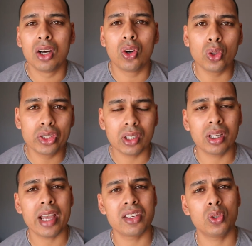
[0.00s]
Also,
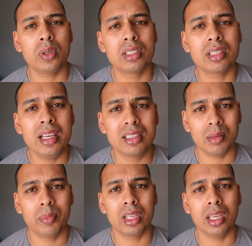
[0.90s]
guys, I just want to say
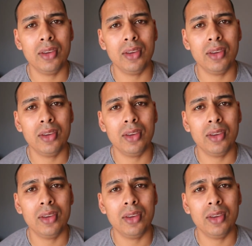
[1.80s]
something.